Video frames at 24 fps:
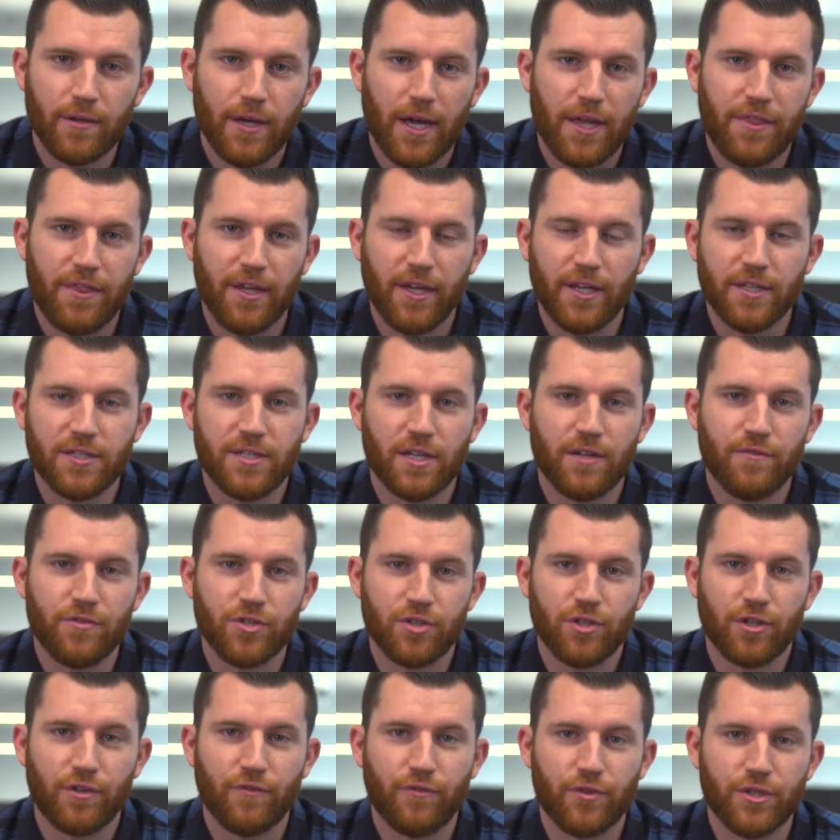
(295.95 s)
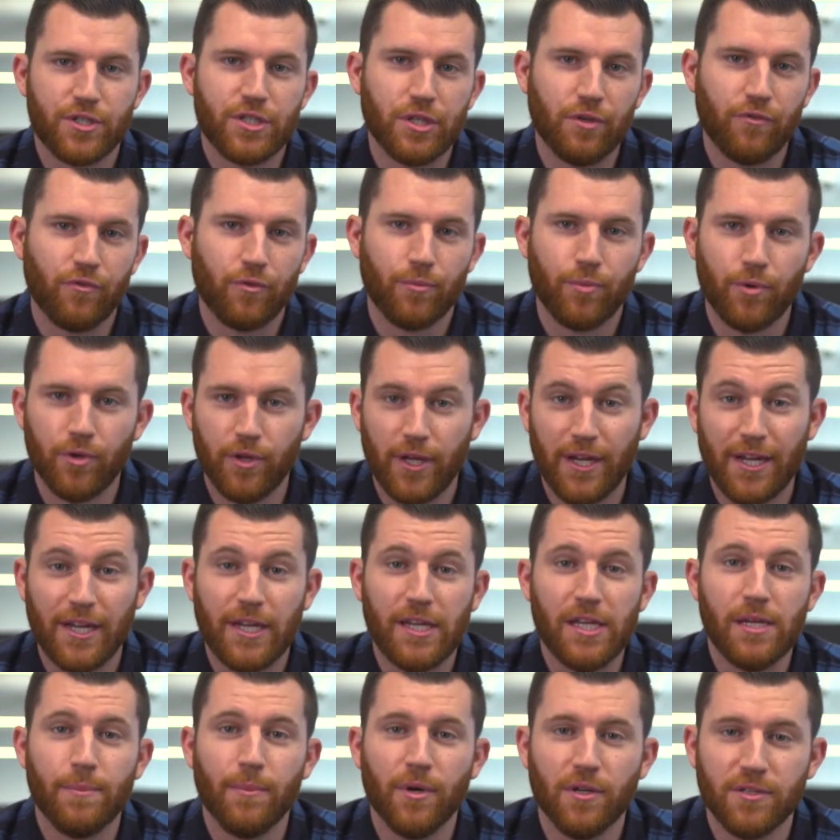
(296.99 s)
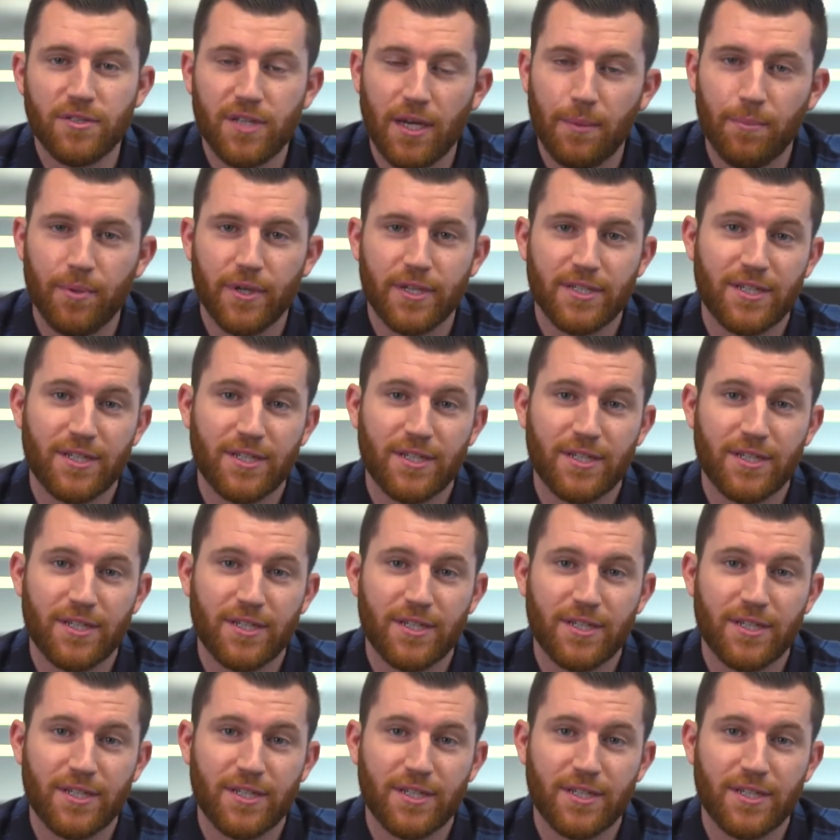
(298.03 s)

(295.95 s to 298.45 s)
I think instead of just looking for a silver bullet like an email template,